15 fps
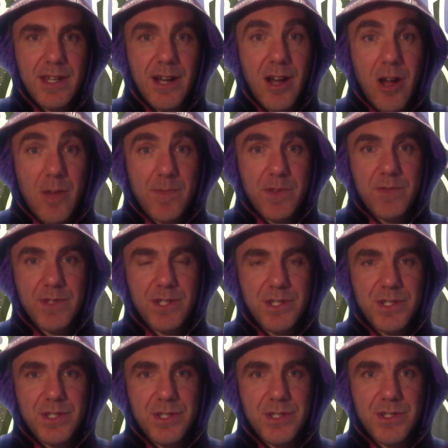I hope you
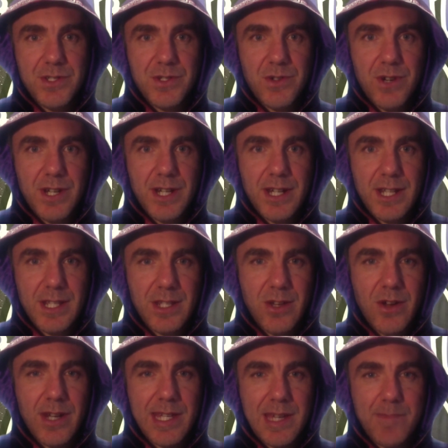enjoyed it and
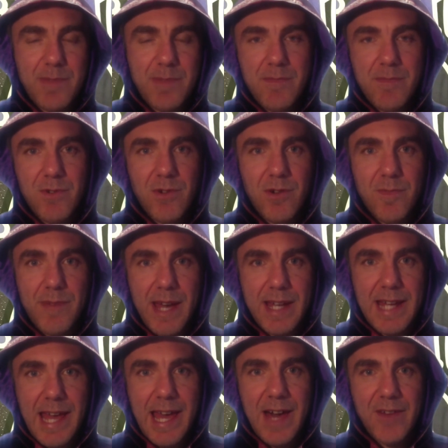learning a bit more
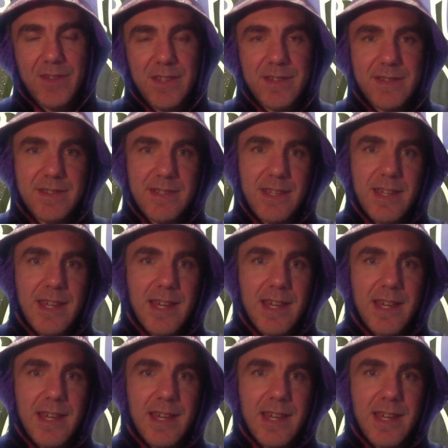about how this